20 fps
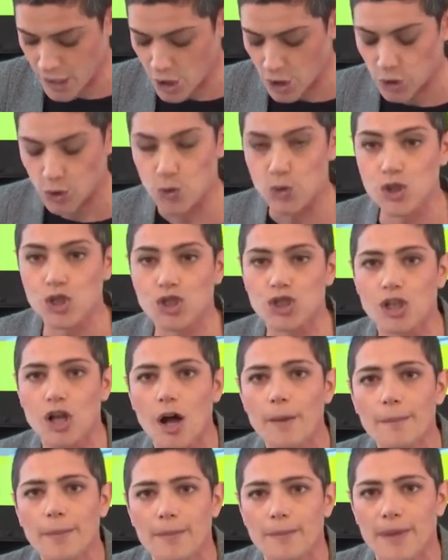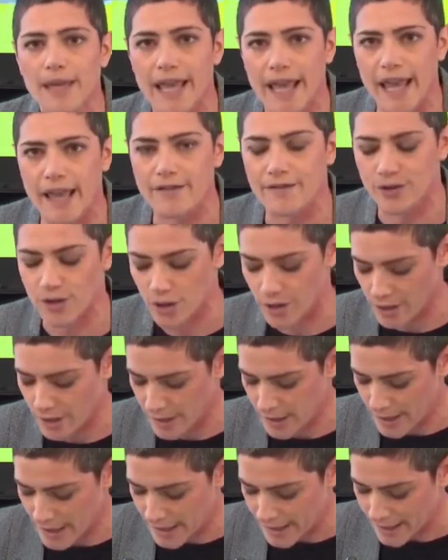To stop behavior
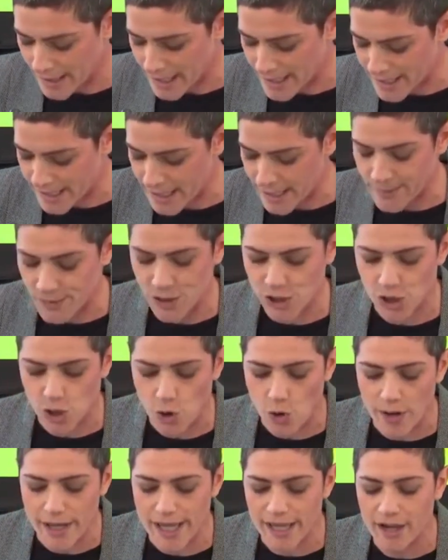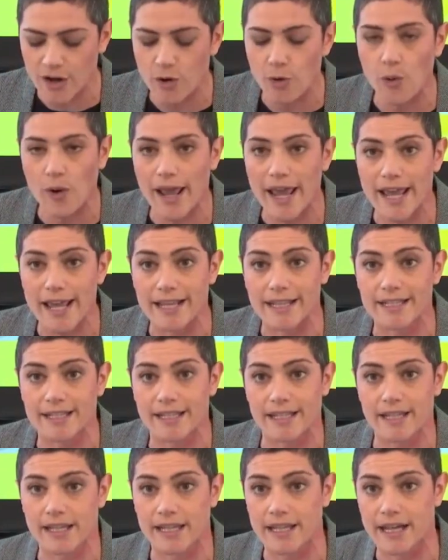that seems so
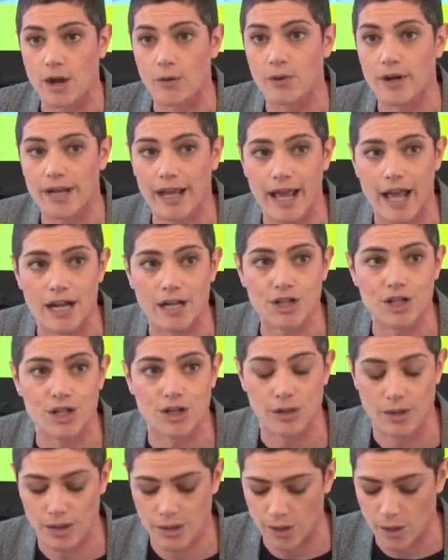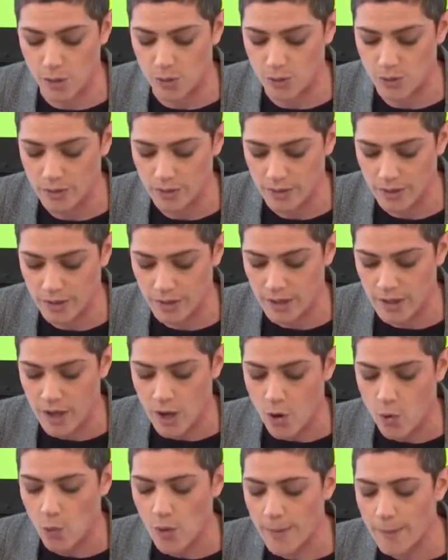ingrained in our culture, though,
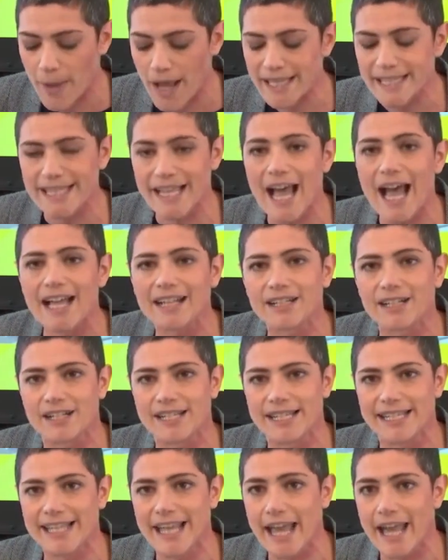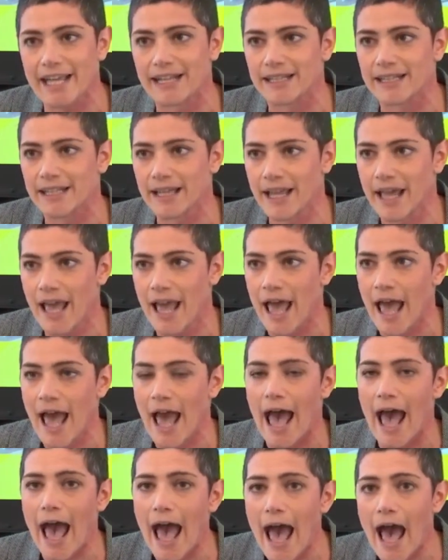we must understand
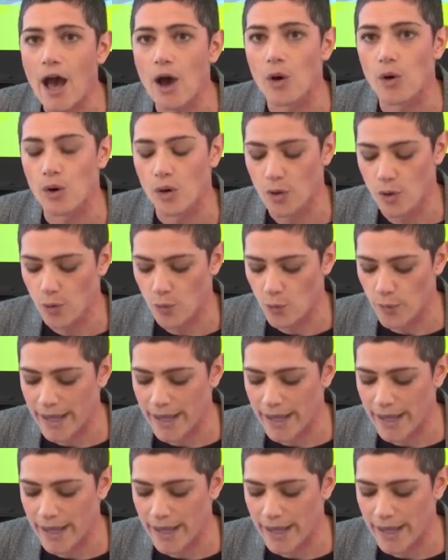how we